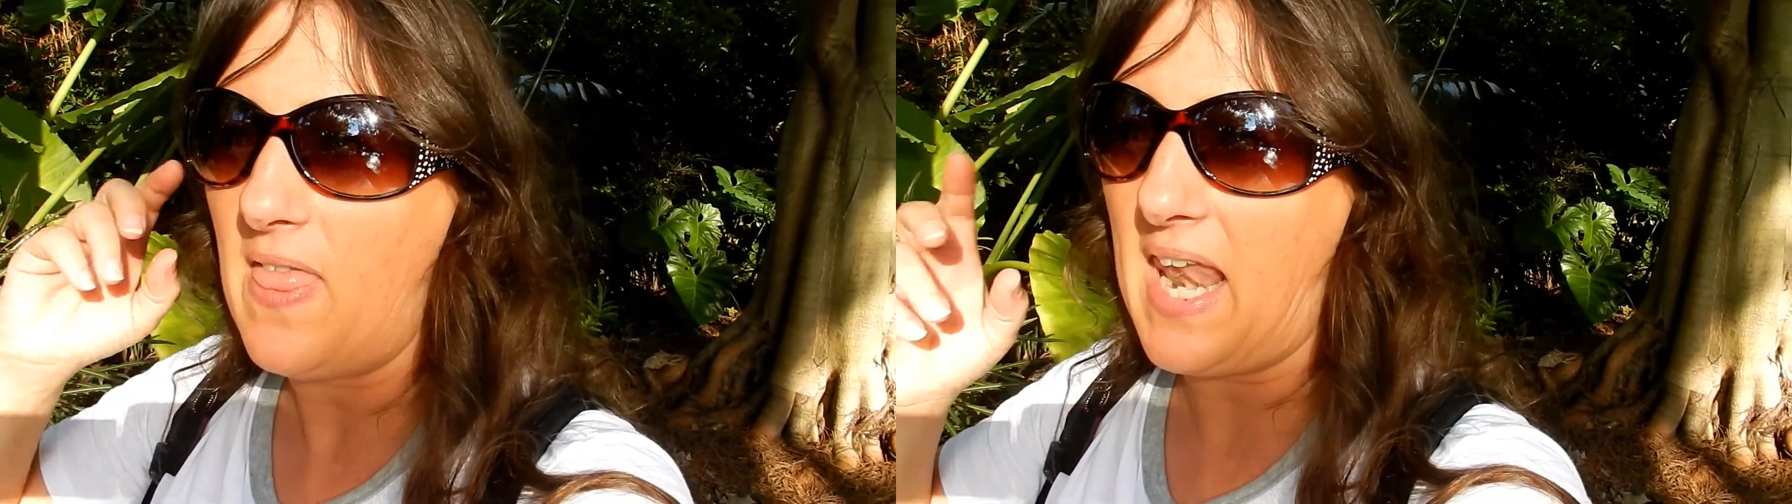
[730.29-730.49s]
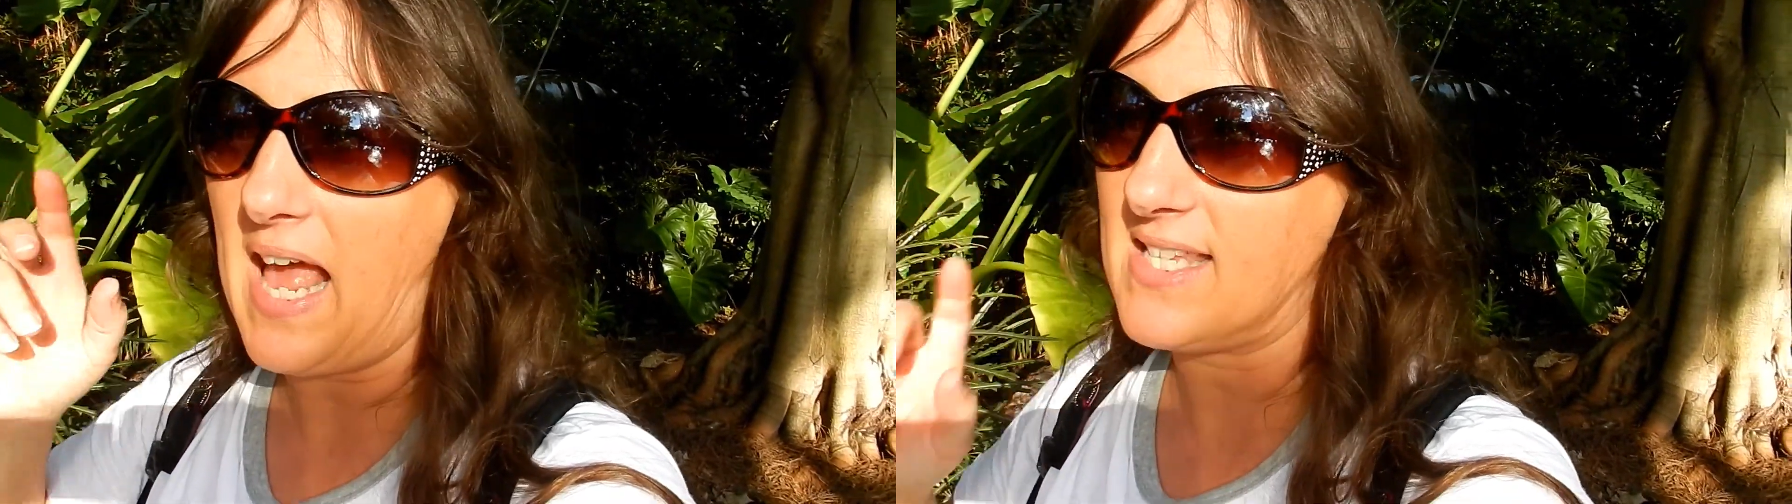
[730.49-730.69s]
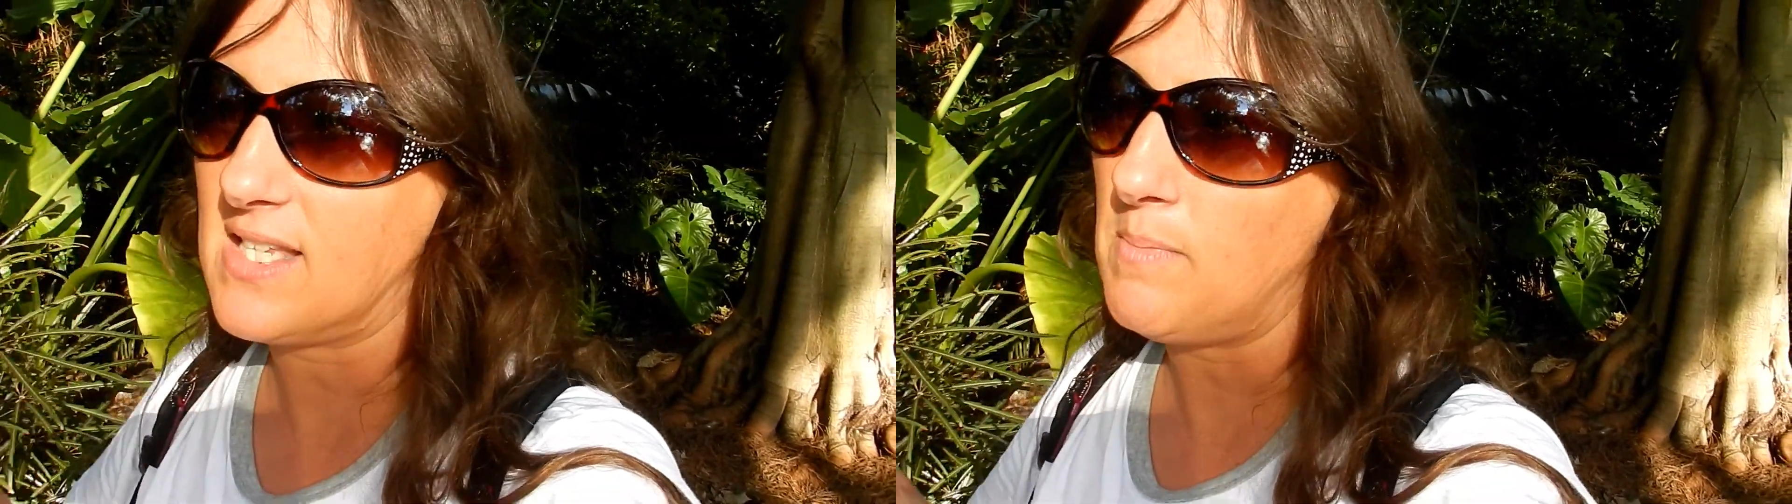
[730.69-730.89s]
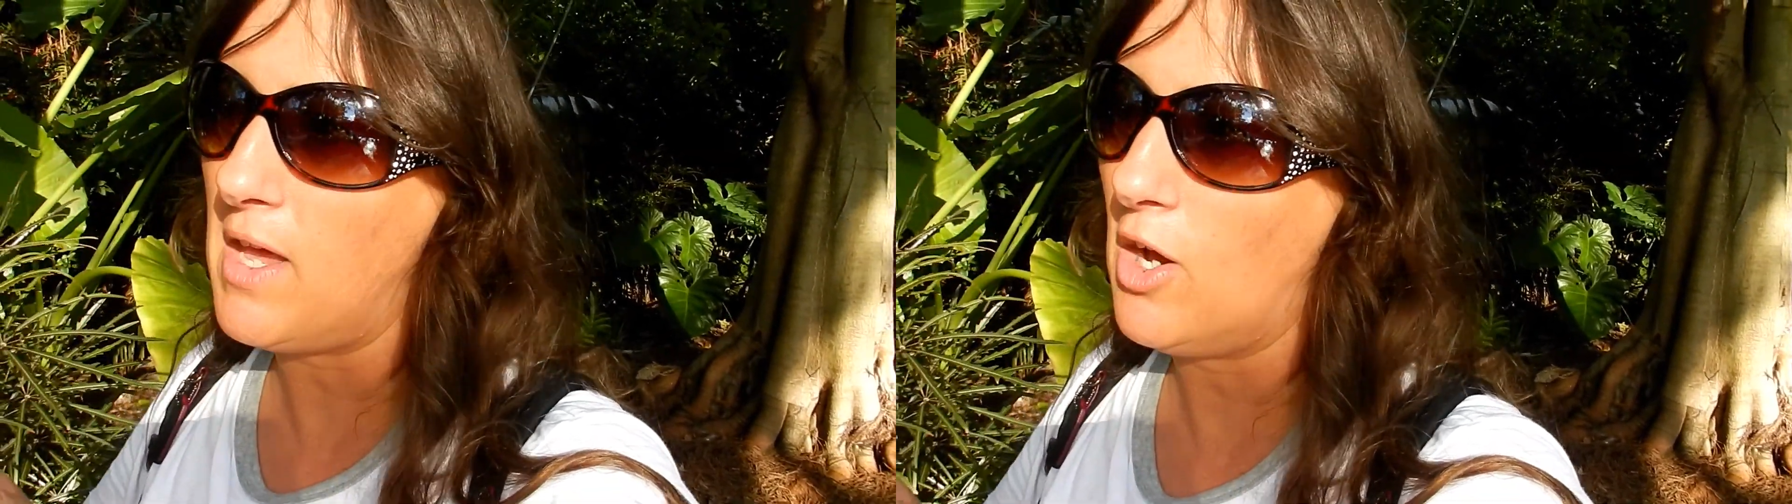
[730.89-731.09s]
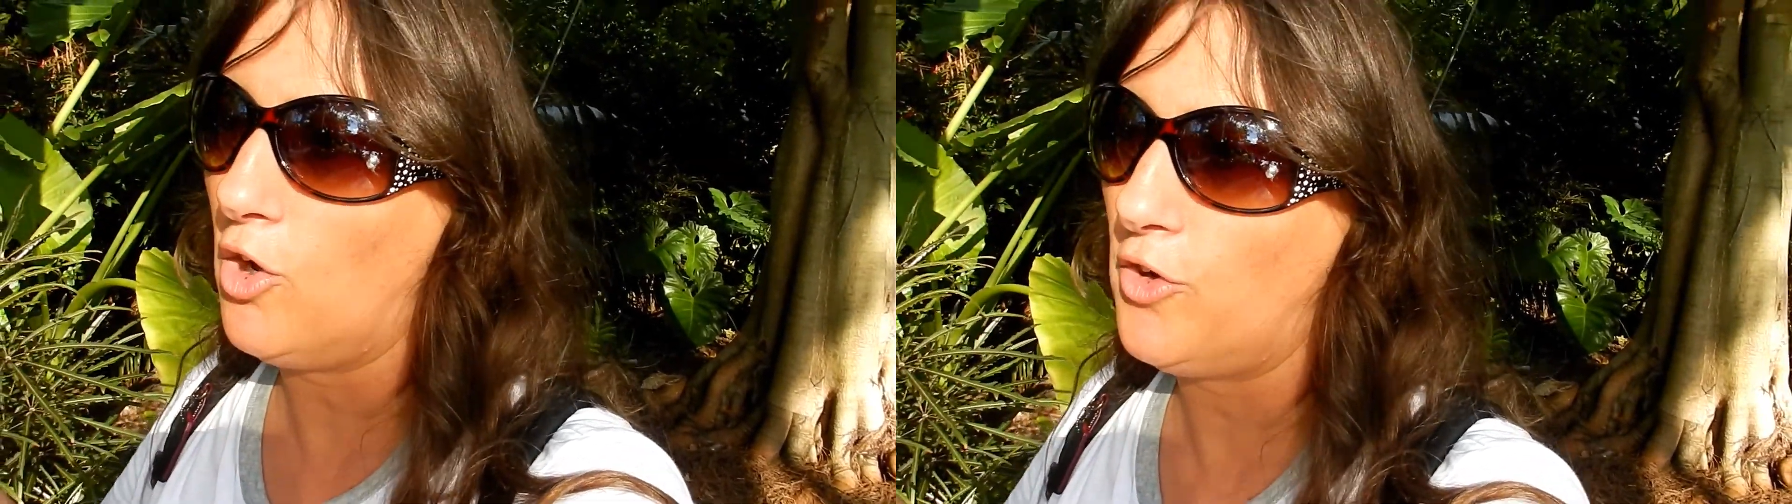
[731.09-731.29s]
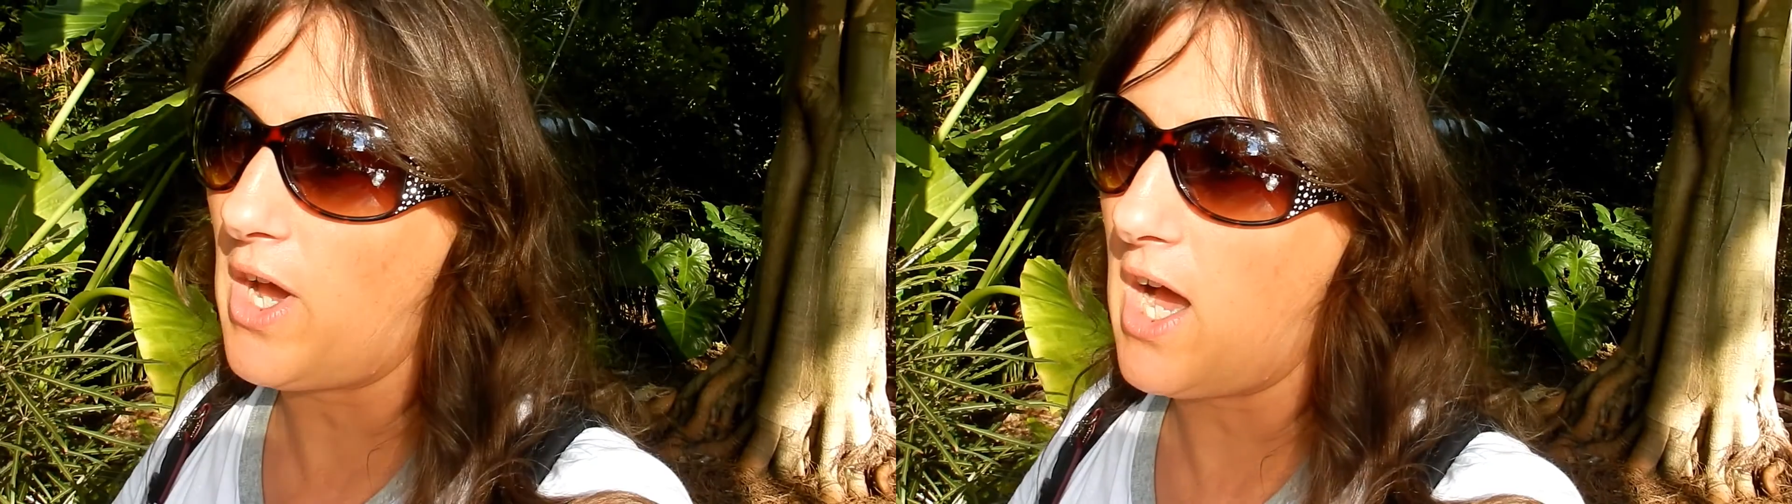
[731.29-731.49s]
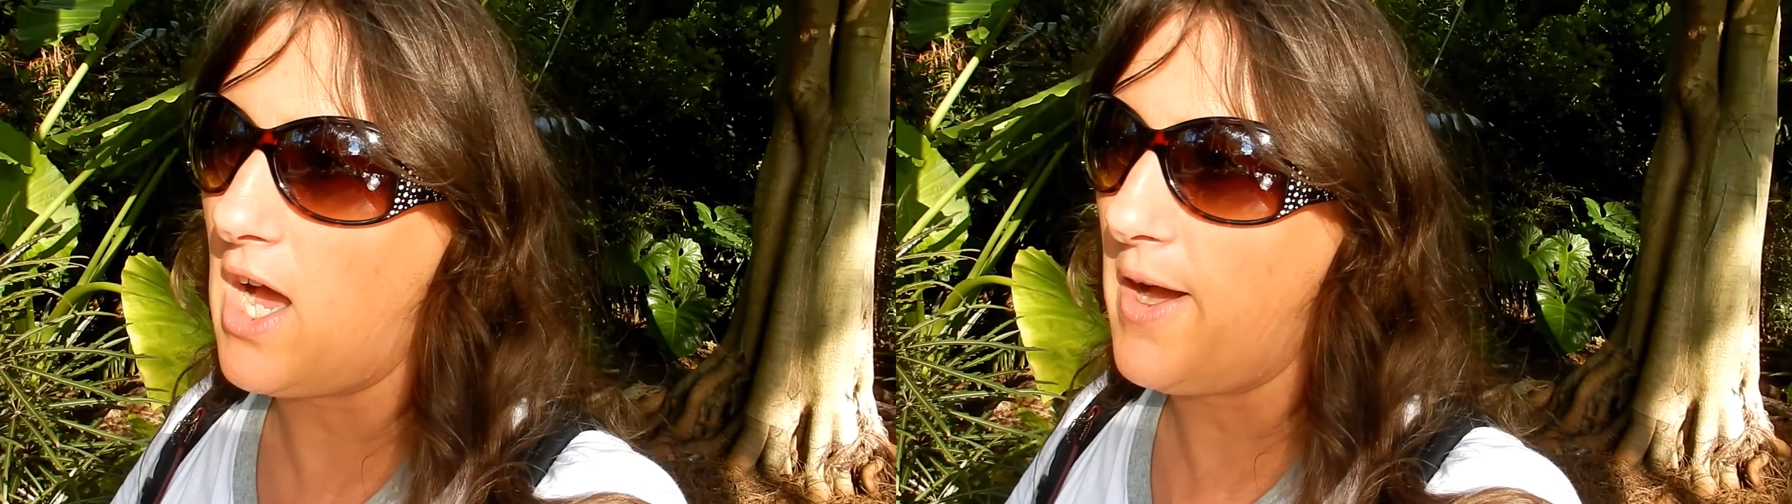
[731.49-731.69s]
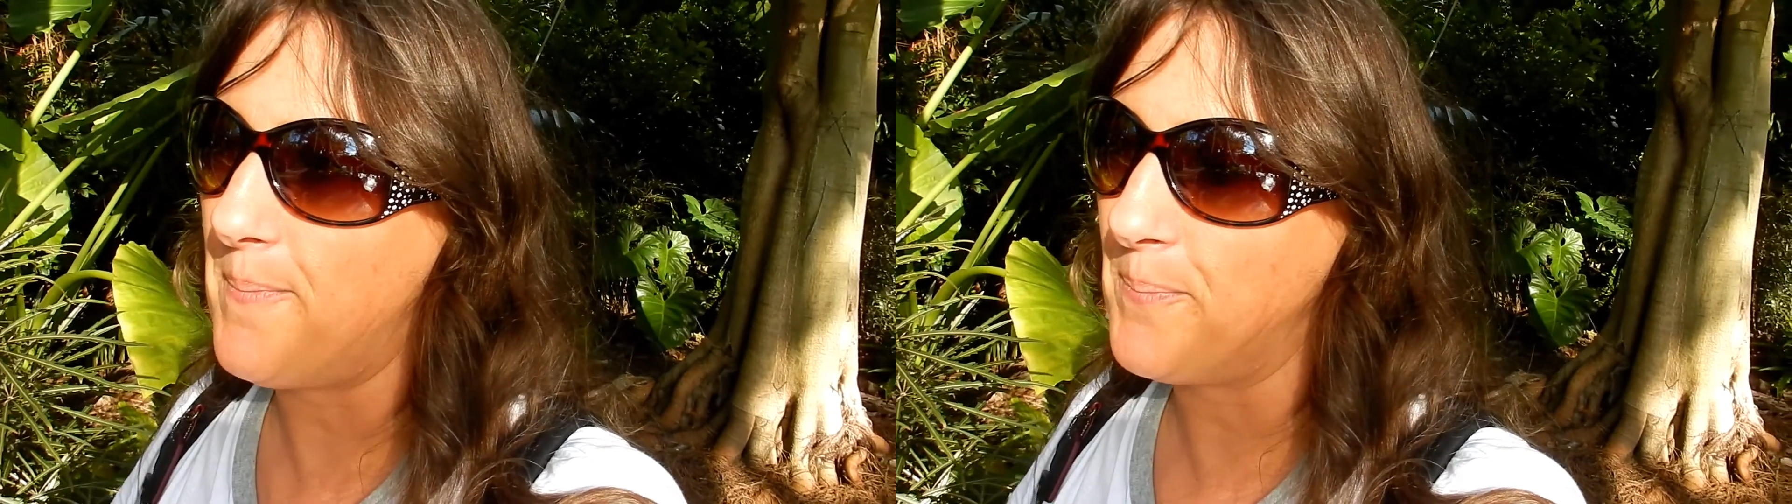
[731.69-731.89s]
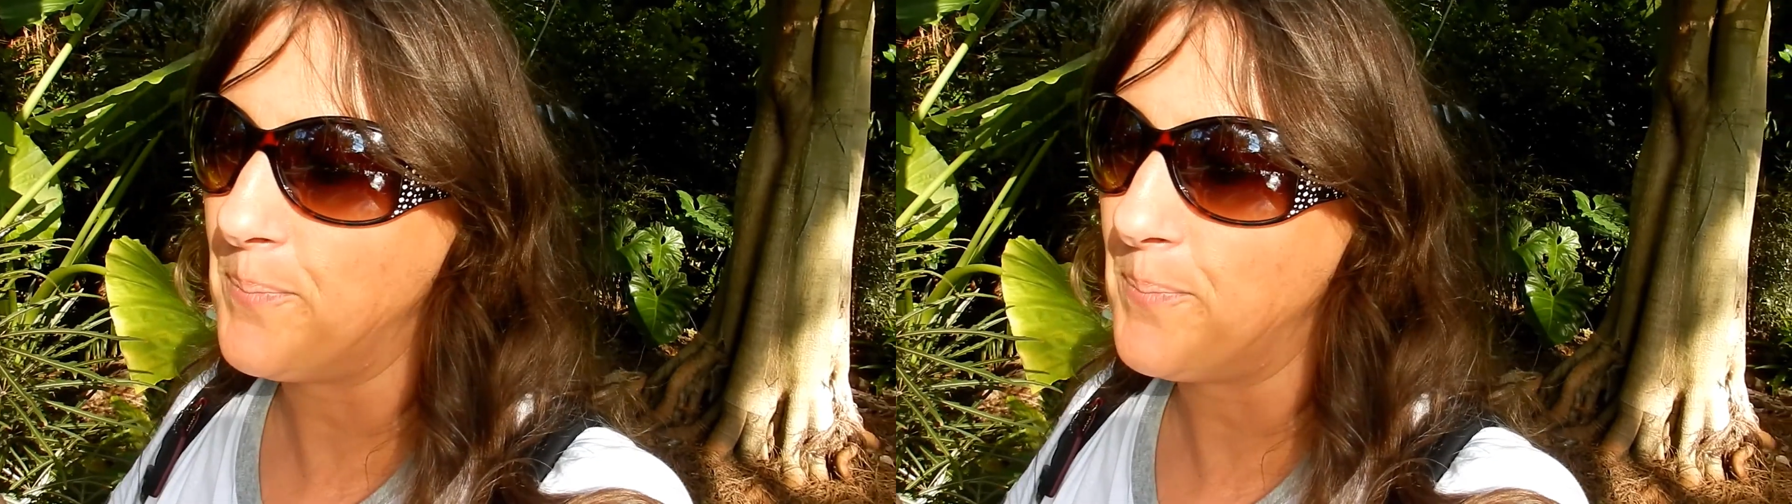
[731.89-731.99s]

that I smelled um,